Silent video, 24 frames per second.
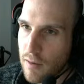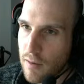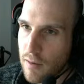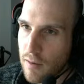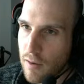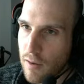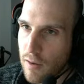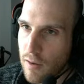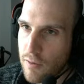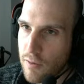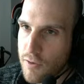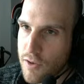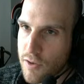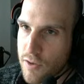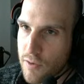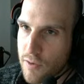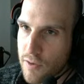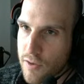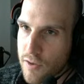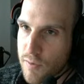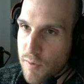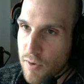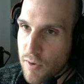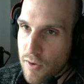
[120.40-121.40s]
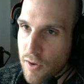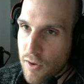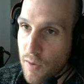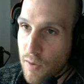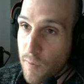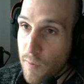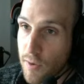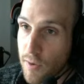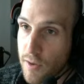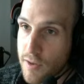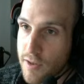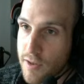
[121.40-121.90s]
I'll holster it because we've got no
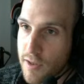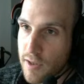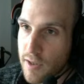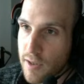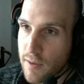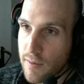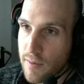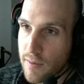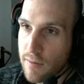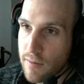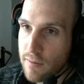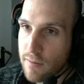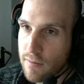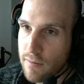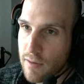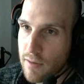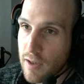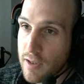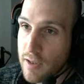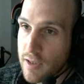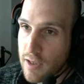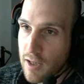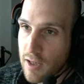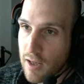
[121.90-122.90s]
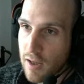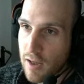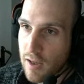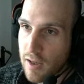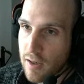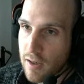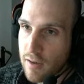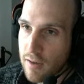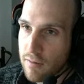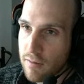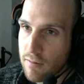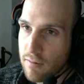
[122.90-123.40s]
bullets in it. It did click.
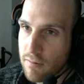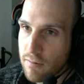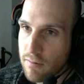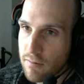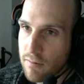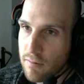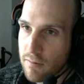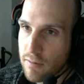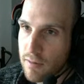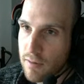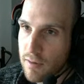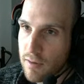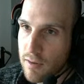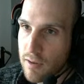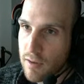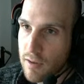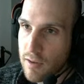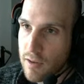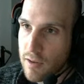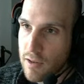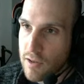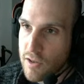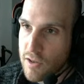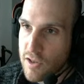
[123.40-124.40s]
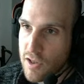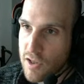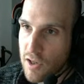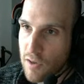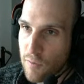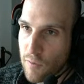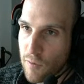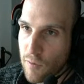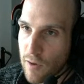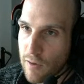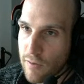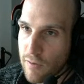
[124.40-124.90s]
Insert
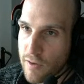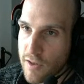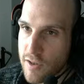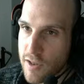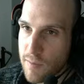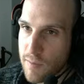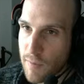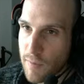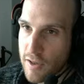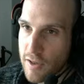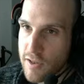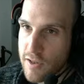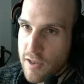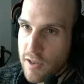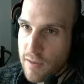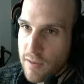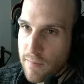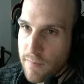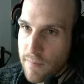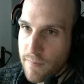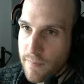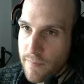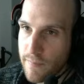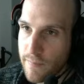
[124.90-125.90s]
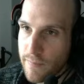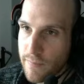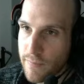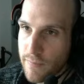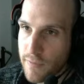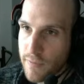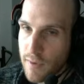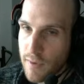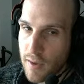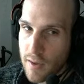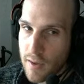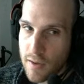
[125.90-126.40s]
round into the magazine.
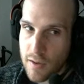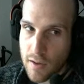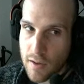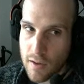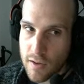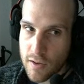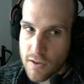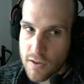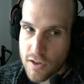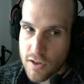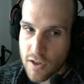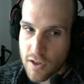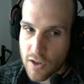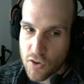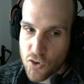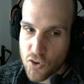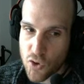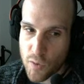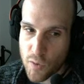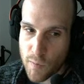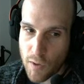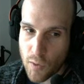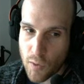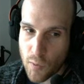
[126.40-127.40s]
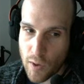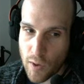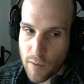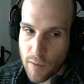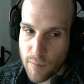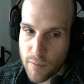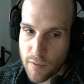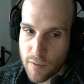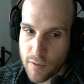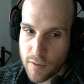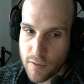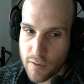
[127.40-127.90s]
Slow draw my
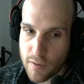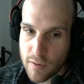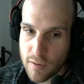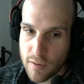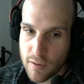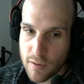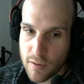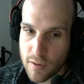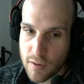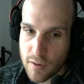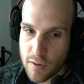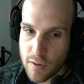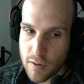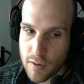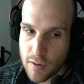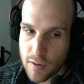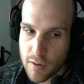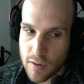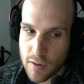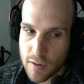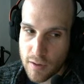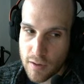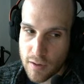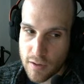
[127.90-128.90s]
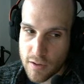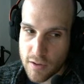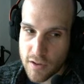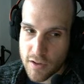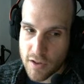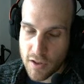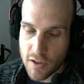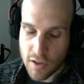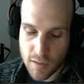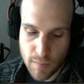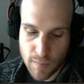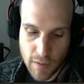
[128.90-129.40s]
weapon.
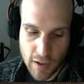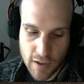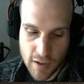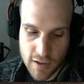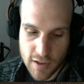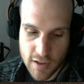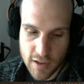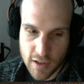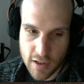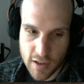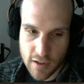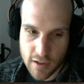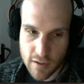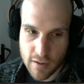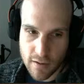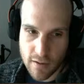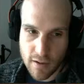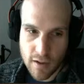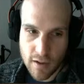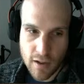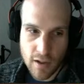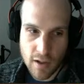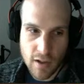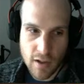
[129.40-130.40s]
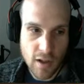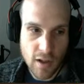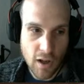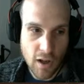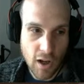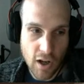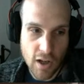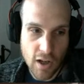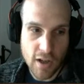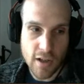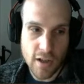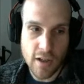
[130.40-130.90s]
Insert the magazine.
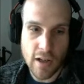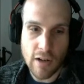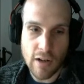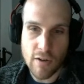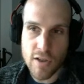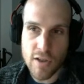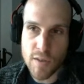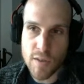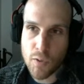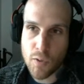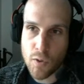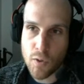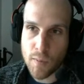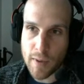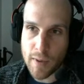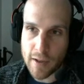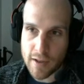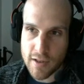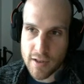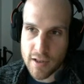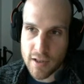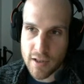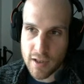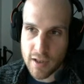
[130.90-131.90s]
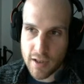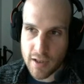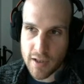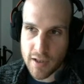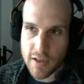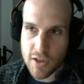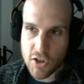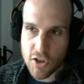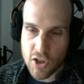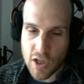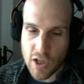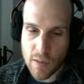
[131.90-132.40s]
I now need to pull back the slide
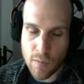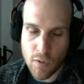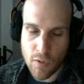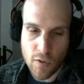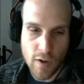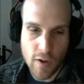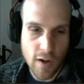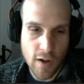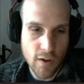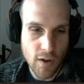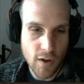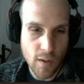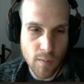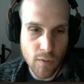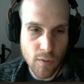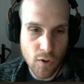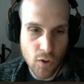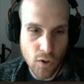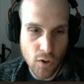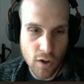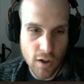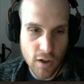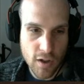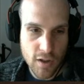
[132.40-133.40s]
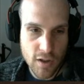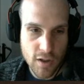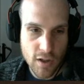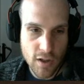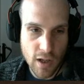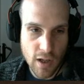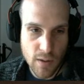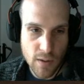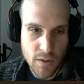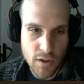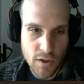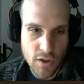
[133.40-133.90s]
to chamber round. I'm not going to do that.
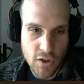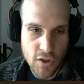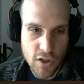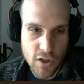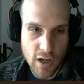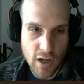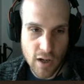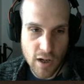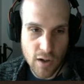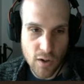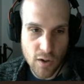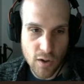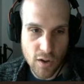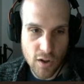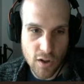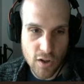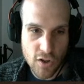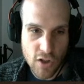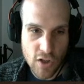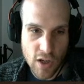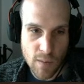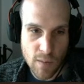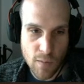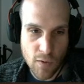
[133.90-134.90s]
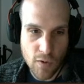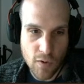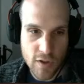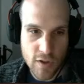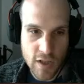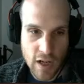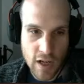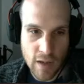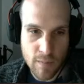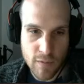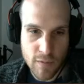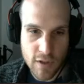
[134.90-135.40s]
I'm just going to check the chamber is
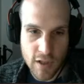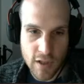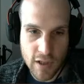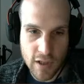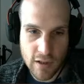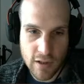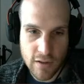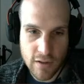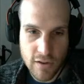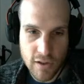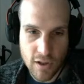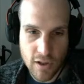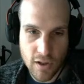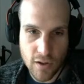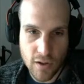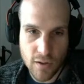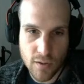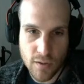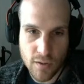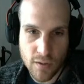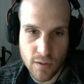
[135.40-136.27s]
empty, so